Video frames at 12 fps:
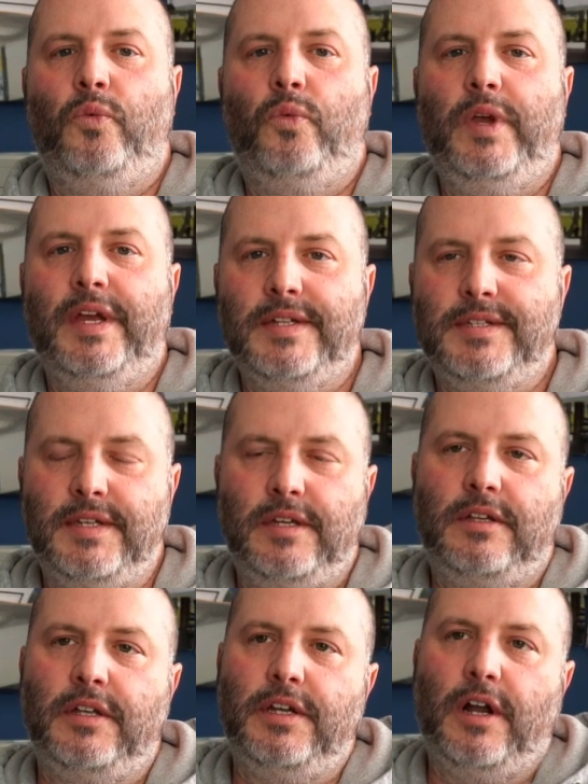We at Scene
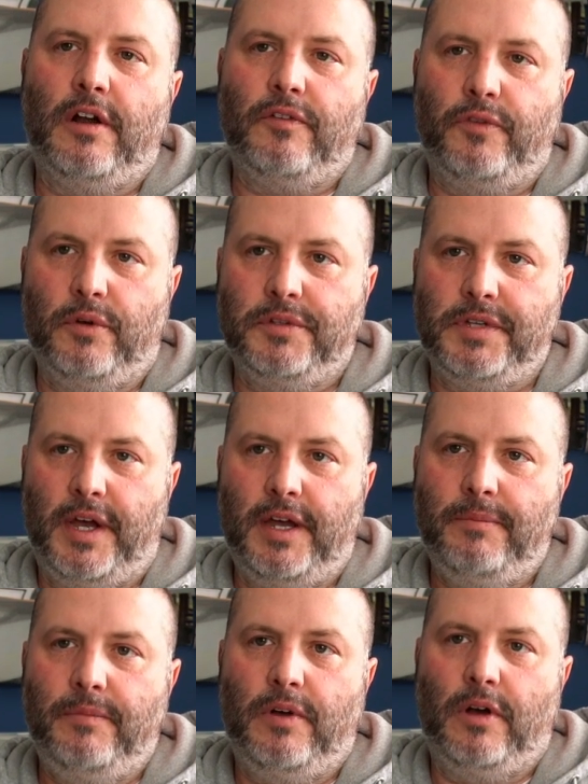Clean are
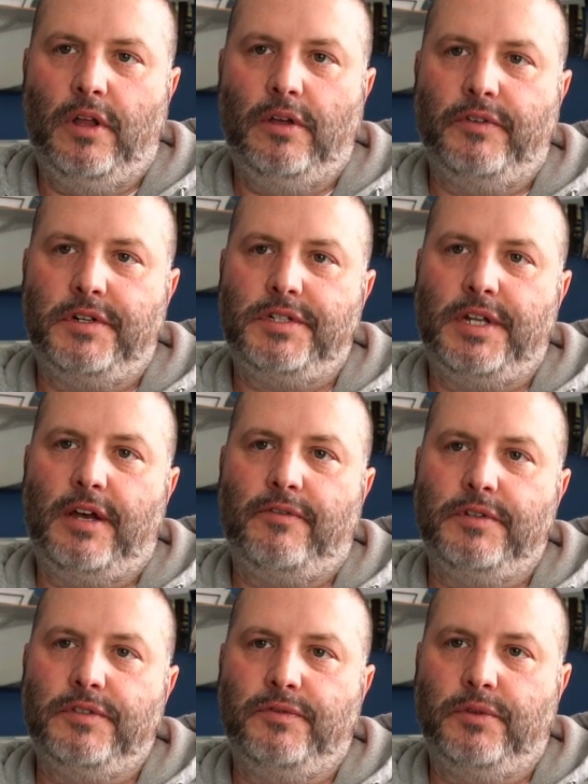full-time. All of our staff
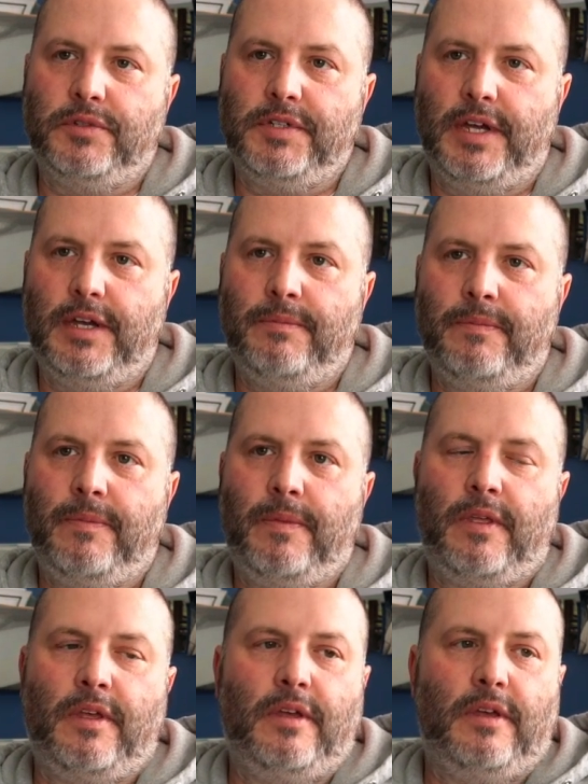is full-time.
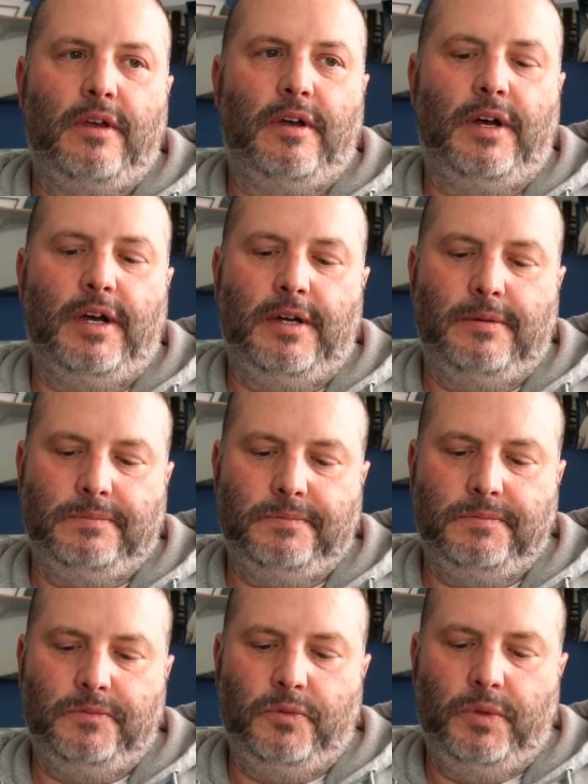Um,
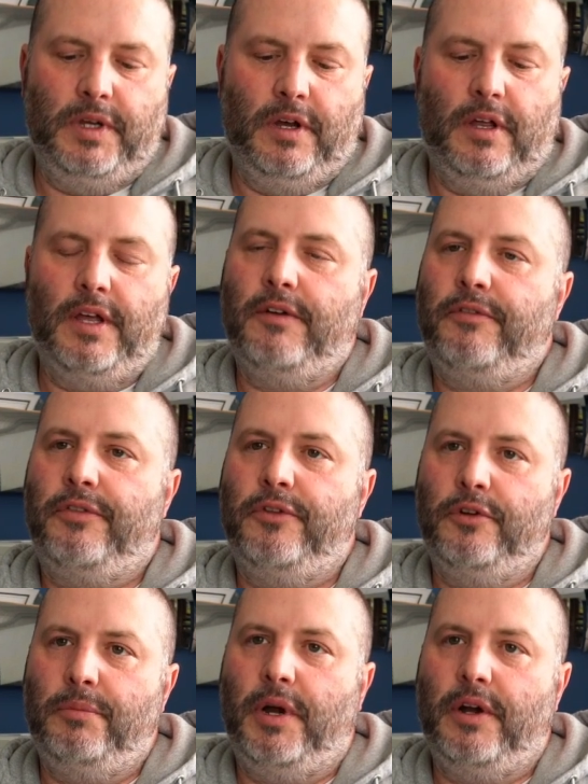we all have
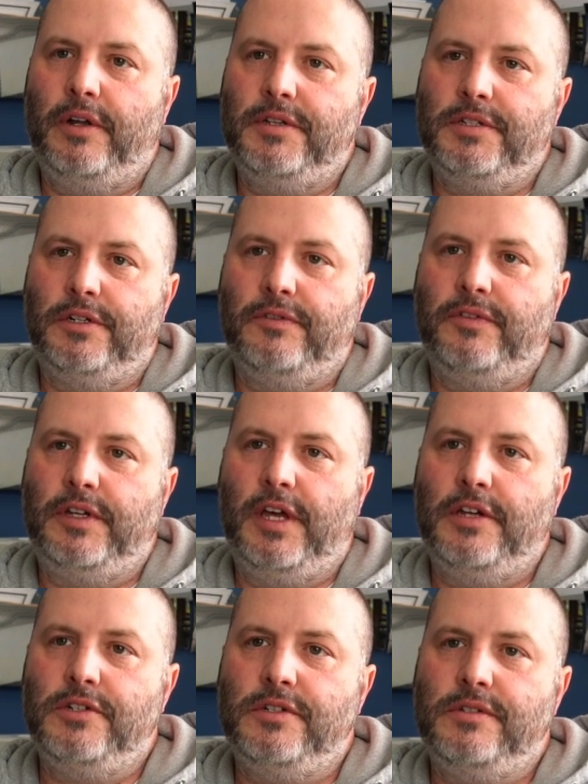third-party
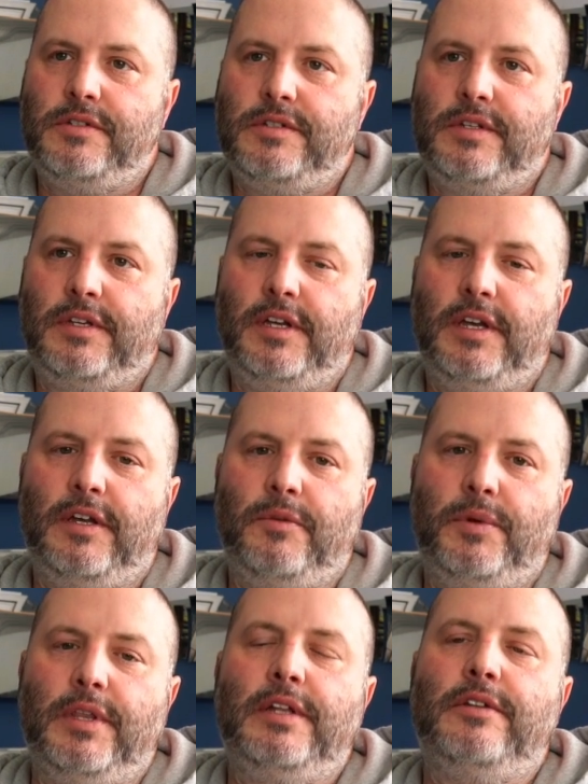certifications, and
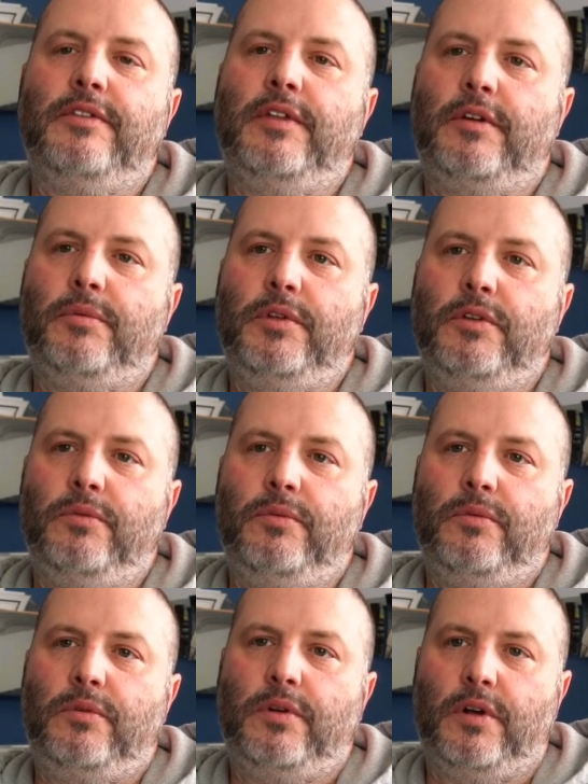we like to think when you
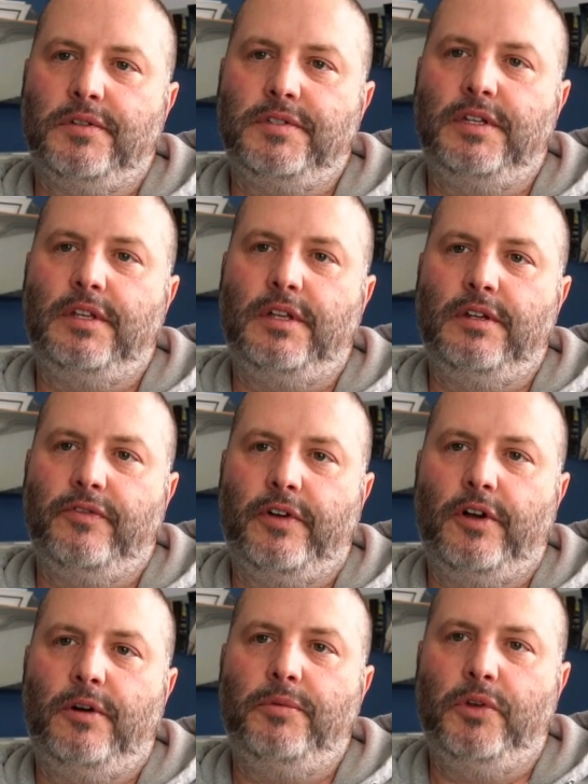call Scene Clean for
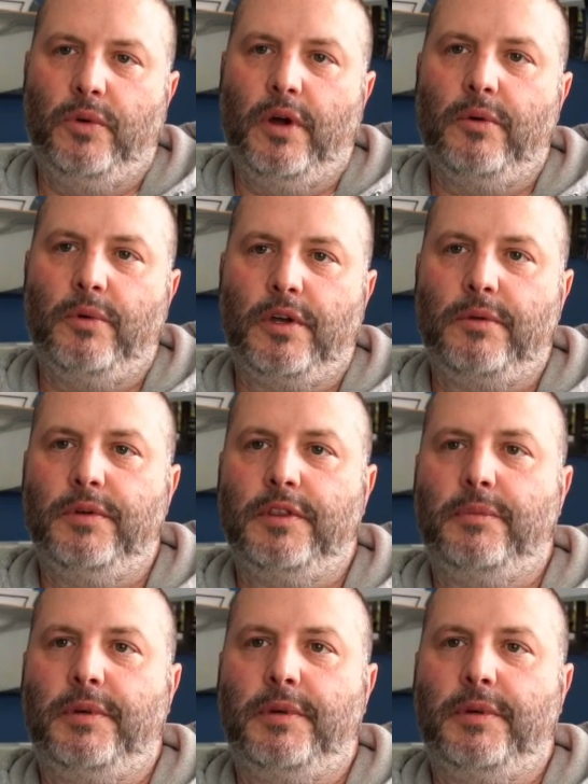help, you are working with the